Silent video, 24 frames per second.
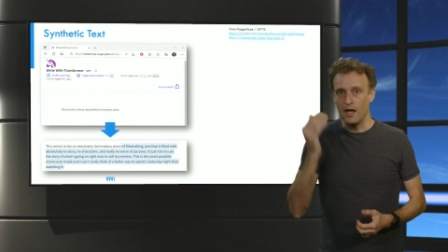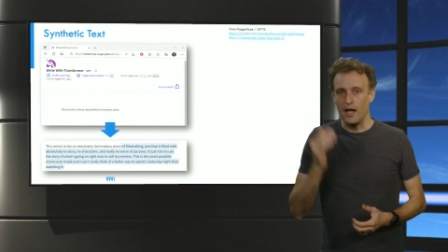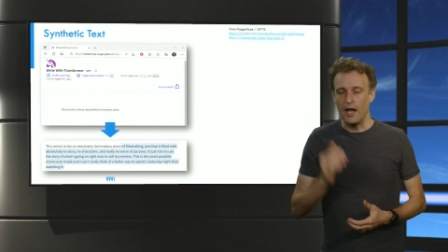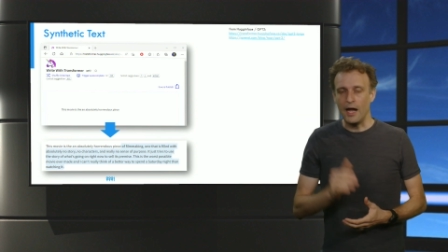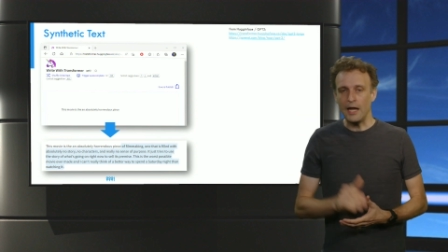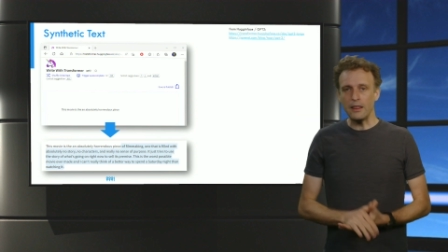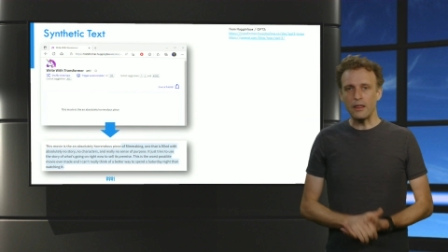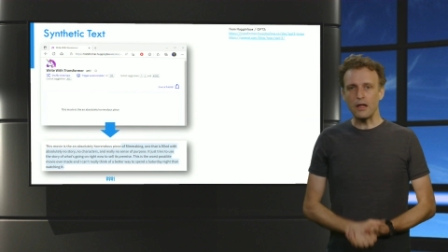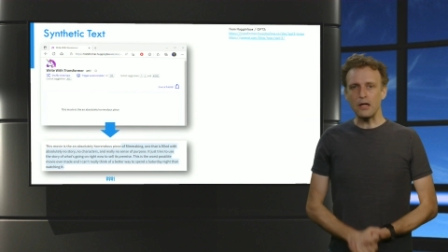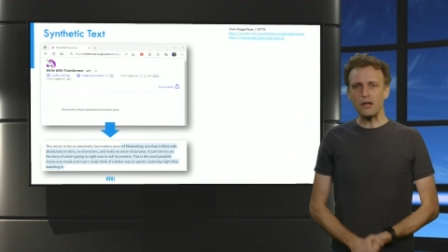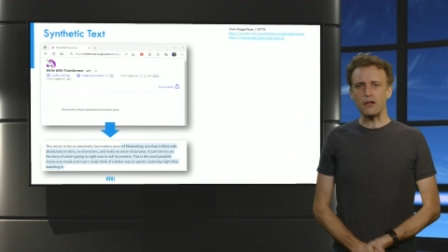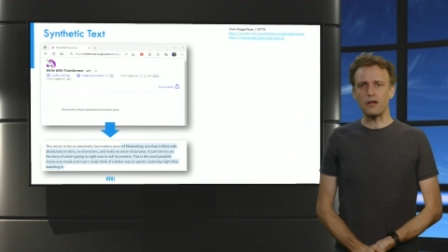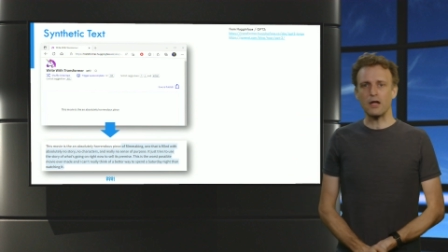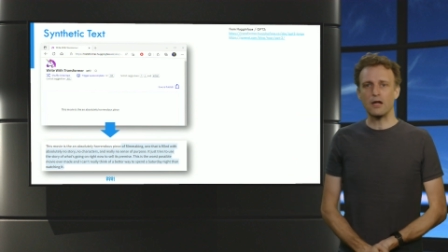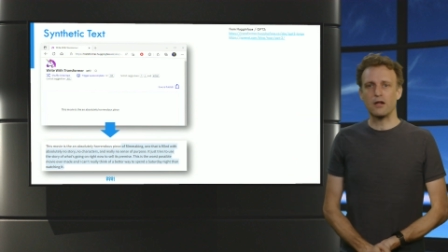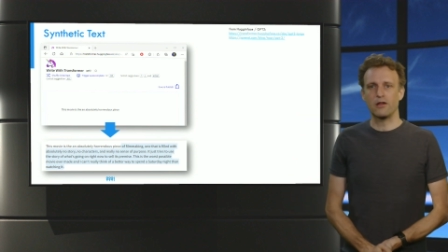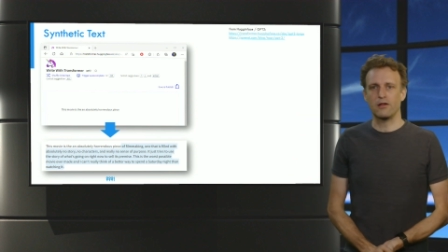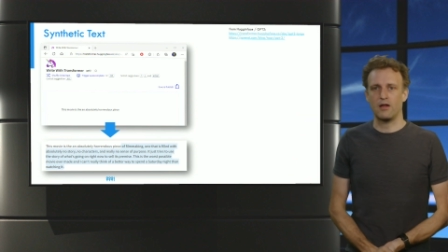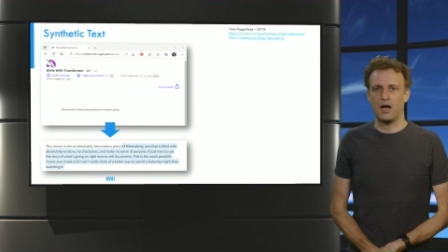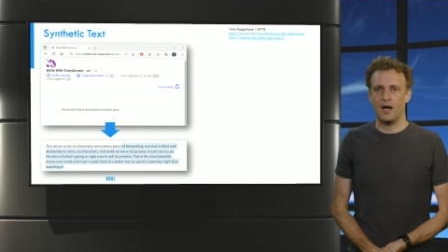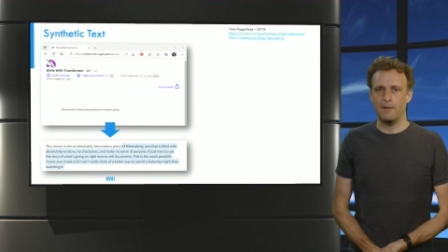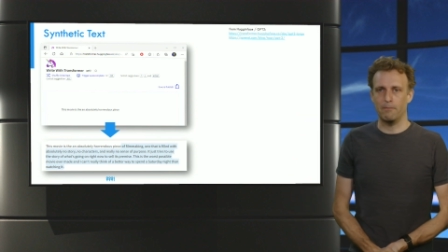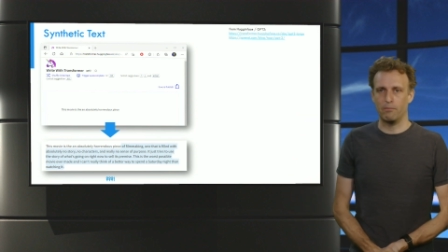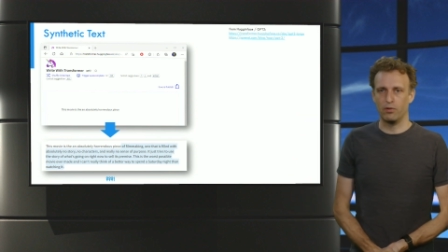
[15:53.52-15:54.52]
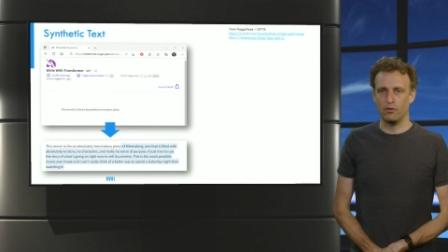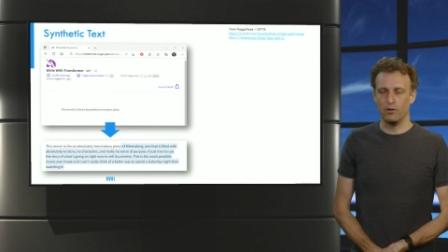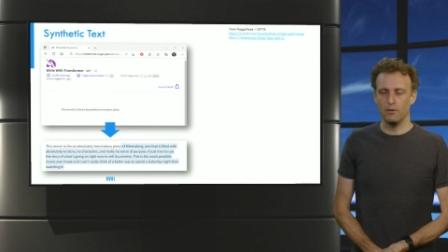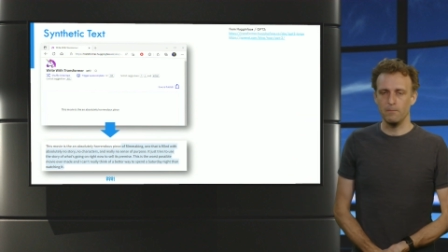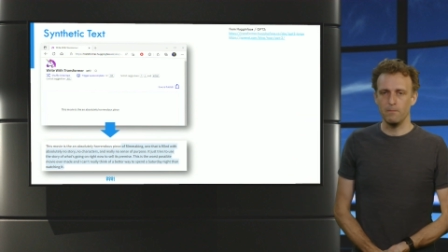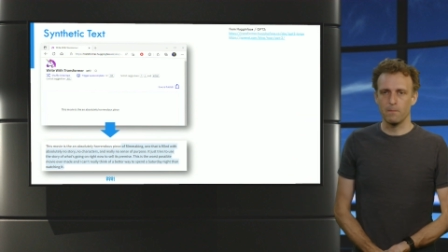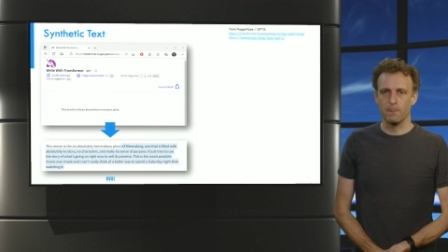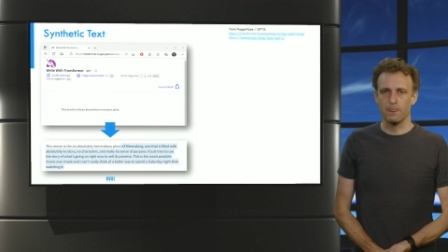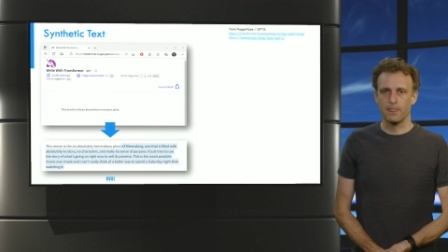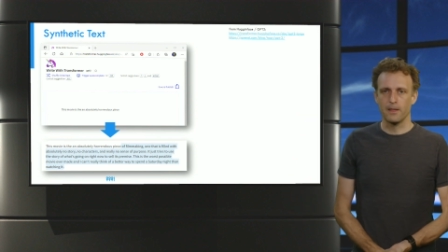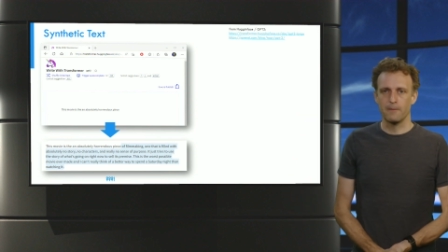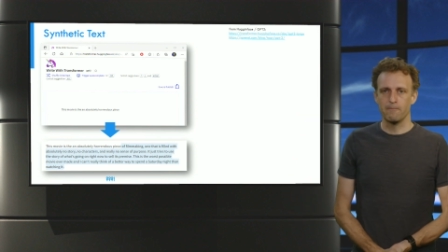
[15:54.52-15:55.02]
In this
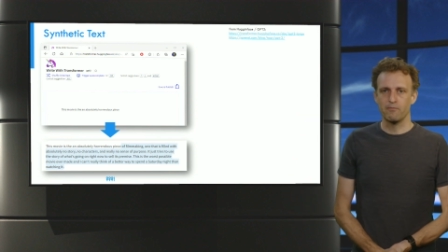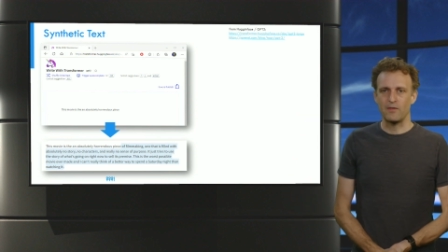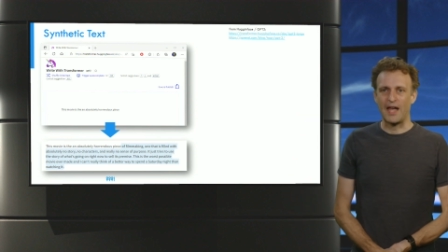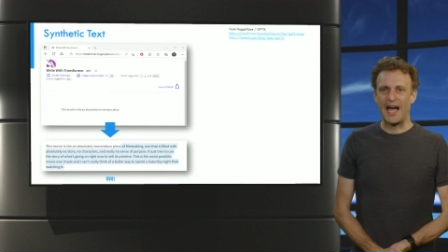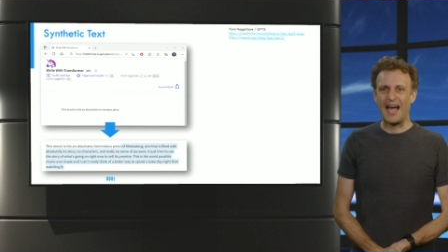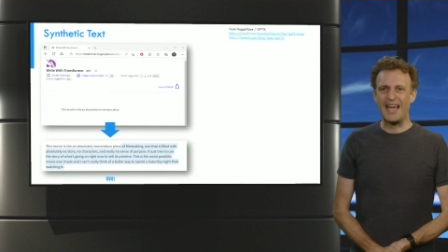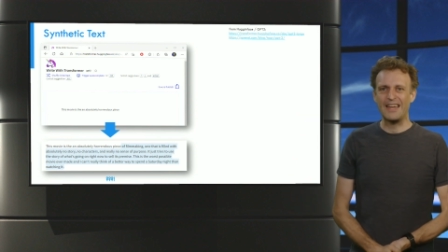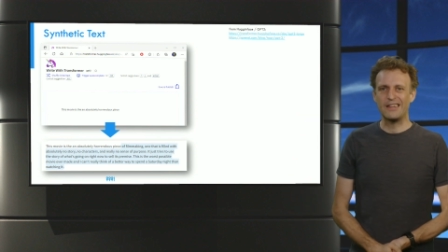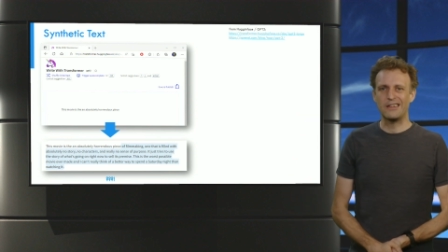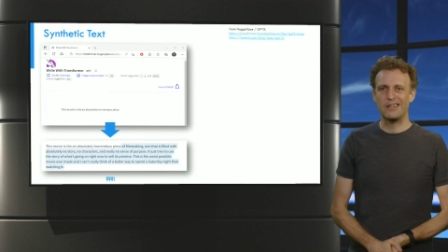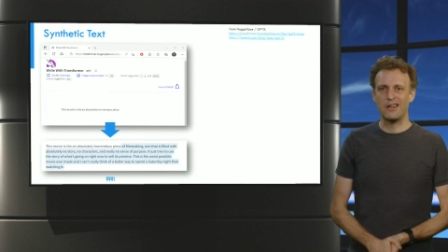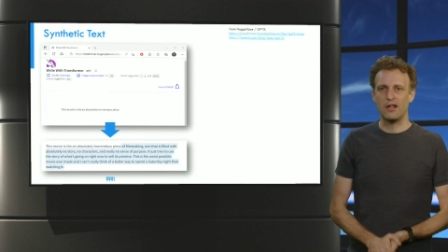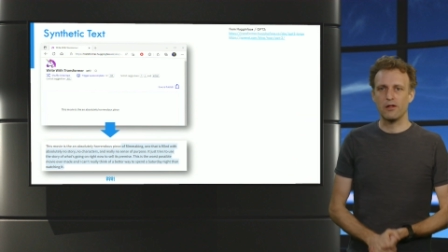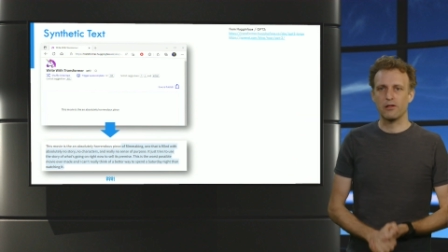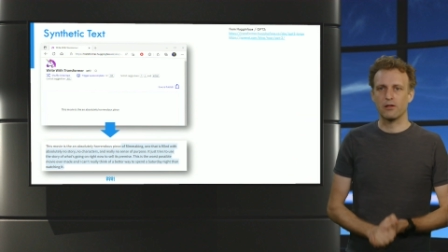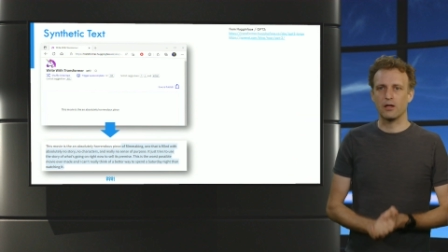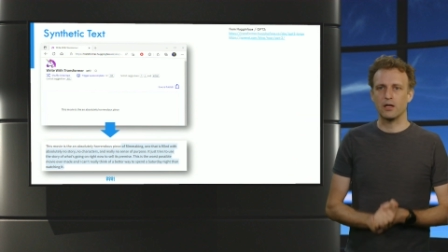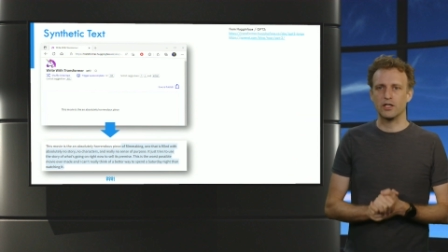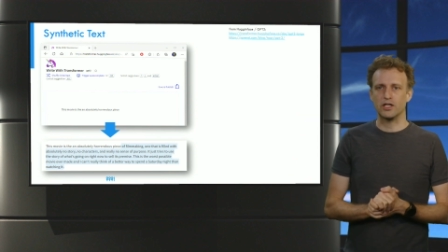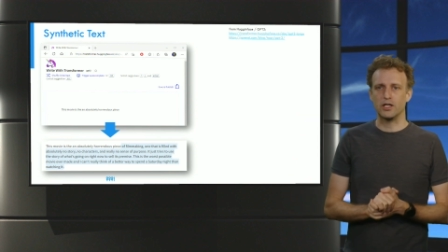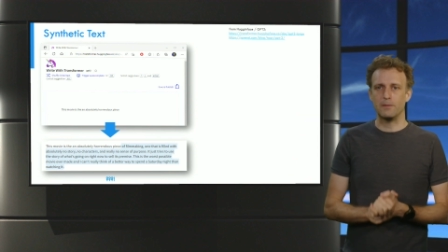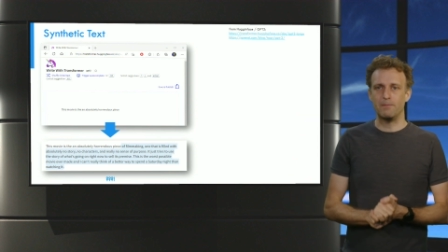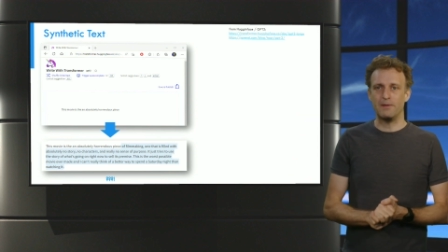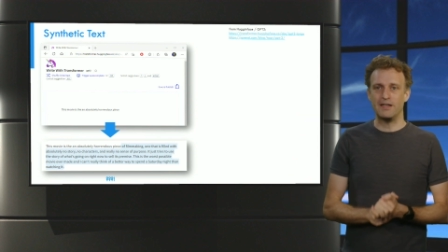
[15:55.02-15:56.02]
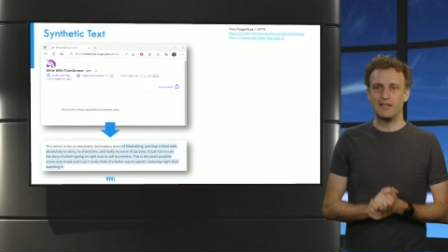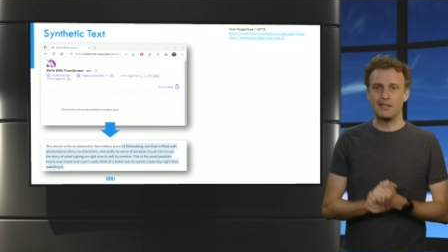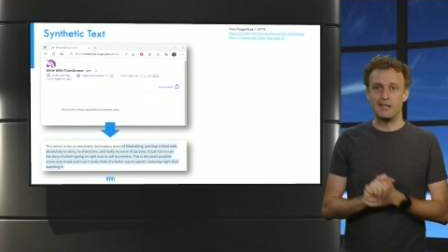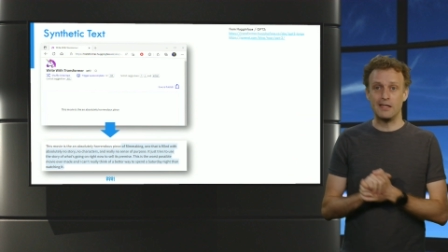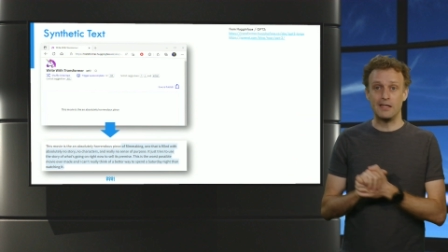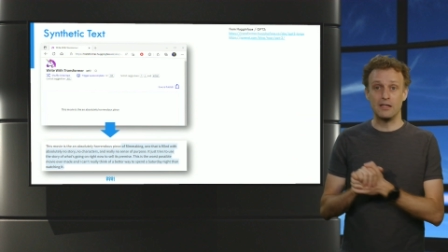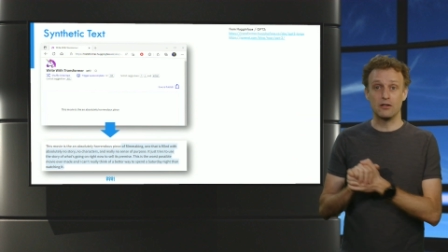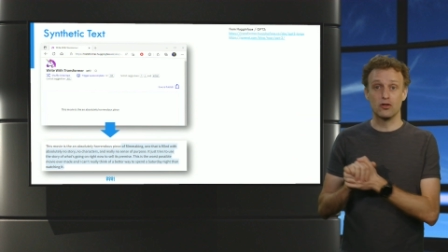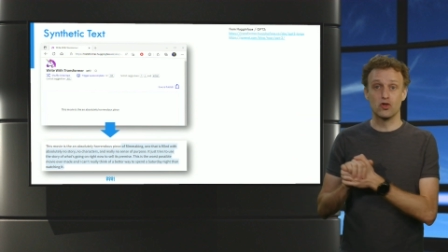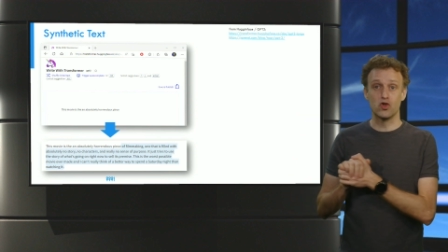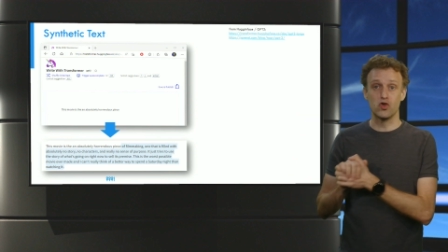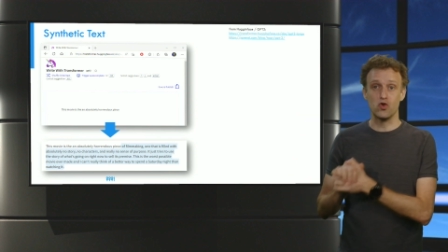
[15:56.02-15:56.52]
example, I tested
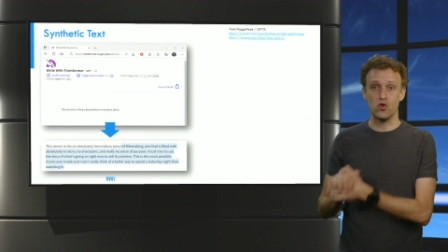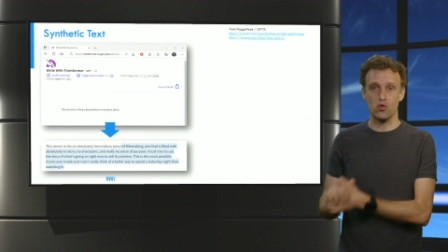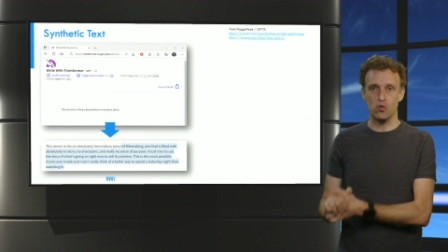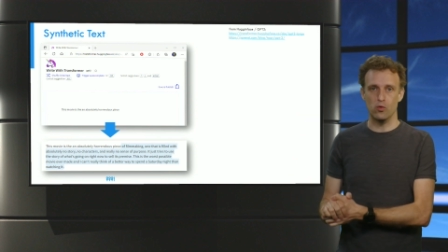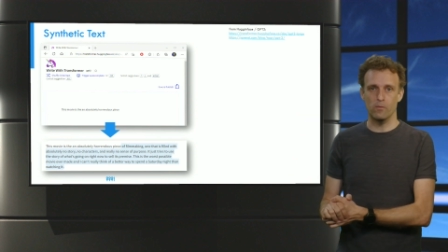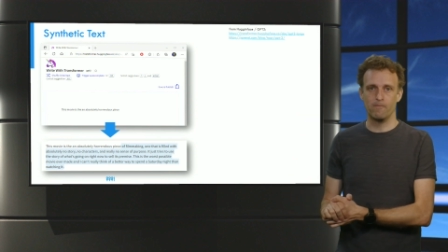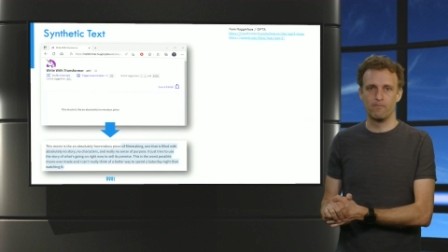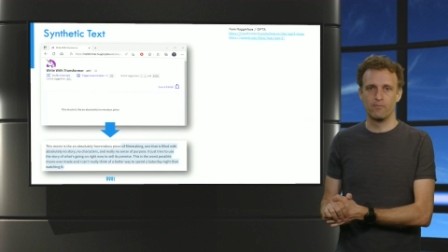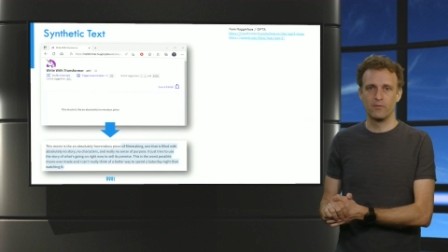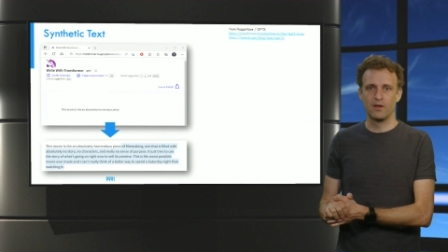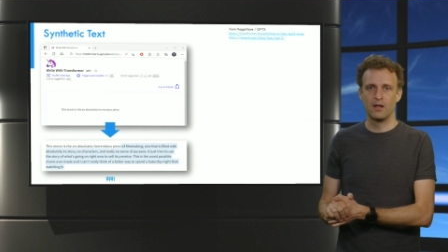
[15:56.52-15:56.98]
GPT-2,